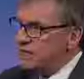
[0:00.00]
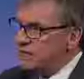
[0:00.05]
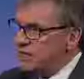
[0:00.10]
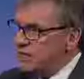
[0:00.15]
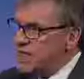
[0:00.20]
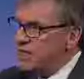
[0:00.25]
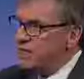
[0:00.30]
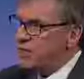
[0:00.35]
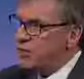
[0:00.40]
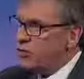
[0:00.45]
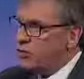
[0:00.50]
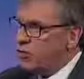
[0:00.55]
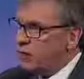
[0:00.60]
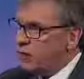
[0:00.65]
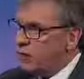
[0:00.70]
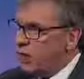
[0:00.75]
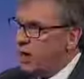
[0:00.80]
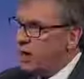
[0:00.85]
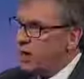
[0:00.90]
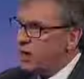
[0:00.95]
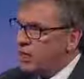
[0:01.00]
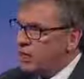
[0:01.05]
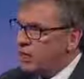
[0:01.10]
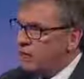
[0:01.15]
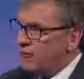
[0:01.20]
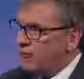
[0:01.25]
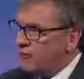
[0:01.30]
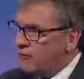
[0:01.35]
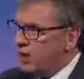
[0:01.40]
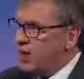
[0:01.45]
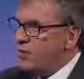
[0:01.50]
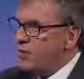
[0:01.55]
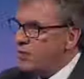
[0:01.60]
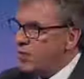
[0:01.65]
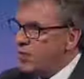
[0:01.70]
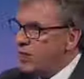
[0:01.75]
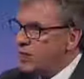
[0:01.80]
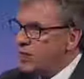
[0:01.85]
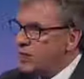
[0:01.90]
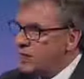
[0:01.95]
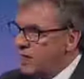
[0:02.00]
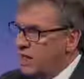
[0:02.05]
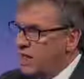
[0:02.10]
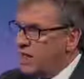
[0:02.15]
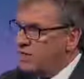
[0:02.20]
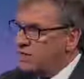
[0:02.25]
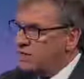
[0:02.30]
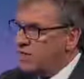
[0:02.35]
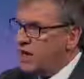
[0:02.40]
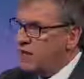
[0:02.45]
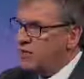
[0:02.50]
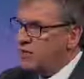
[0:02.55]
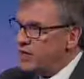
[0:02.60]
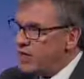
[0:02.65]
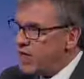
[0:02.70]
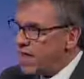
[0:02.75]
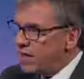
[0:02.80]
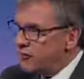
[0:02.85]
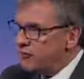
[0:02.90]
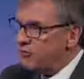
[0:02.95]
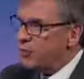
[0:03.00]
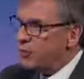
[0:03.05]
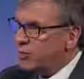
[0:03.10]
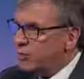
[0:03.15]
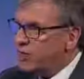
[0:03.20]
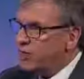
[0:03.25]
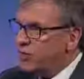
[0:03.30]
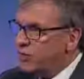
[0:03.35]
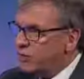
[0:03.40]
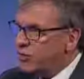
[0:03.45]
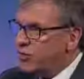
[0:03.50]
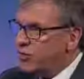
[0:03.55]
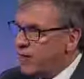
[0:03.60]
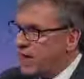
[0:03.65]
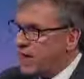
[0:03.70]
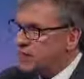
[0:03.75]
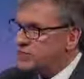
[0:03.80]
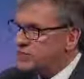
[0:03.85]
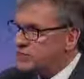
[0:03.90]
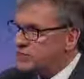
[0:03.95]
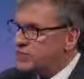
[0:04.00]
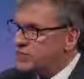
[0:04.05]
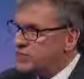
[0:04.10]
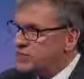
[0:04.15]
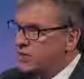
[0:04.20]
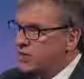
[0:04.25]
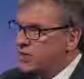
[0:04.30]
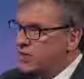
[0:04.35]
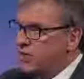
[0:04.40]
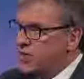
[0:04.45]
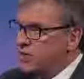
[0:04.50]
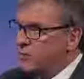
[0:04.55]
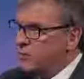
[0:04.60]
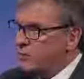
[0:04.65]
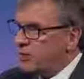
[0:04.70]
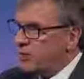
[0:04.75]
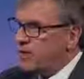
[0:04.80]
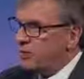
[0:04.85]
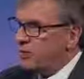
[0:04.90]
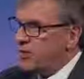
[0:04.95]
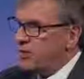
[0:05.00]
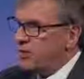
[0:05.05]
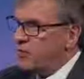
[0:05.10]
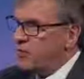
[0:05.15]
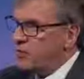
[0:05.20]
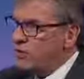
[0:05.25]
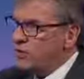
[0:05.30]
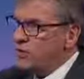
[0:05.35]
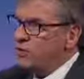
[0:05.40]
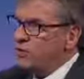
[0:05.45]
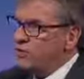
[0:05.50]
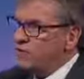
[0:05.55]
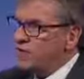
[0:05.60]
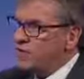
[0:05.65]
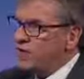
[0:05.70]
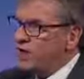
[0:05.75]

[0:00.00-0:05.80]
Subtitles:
single market framework laid down, and everyone in Europe has to play by the rules.